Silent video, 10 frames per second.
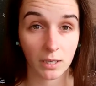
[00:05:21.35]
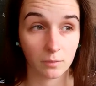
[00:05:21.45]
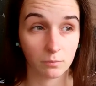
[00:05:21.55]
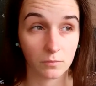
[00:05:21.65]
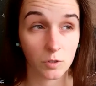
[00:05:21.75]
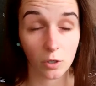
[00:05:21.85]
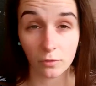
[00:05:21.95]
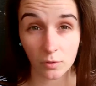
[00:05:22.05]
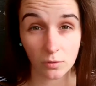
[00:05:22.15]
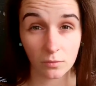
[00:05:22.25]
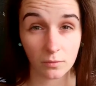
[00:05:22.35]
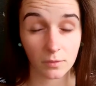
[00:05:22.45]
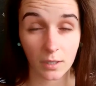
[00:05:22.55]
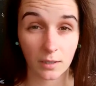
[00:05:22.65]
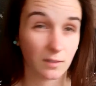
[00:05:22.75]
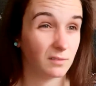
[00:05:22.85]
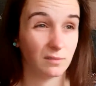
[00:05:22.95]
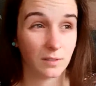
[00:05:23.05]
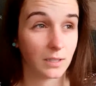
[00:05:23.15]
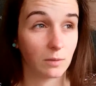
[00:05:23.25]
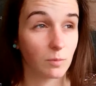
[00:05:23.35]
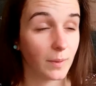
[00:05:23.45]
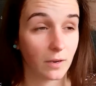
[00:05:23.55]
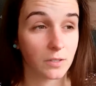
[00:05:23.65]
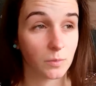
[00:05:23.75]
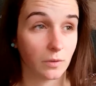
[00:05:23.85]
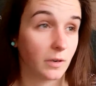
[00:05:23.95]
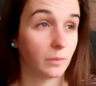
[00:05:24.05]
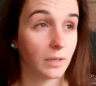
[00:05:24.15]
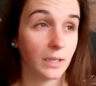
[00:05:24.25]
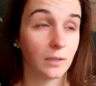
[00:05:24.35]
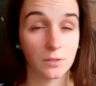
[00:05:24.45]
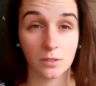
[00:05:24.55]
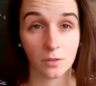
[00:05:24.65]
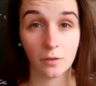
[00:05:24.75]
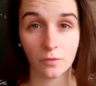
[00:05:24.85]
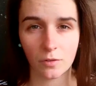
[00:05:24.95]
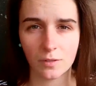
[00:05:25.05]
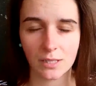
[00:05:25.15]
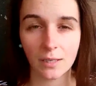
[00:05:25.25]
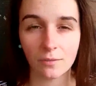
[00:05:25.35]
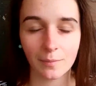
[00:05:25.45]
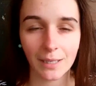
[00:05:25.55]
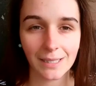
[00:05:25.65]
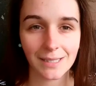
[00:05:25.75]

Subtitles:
tofu. There were periods where I would eat lots of tofu instead of meat,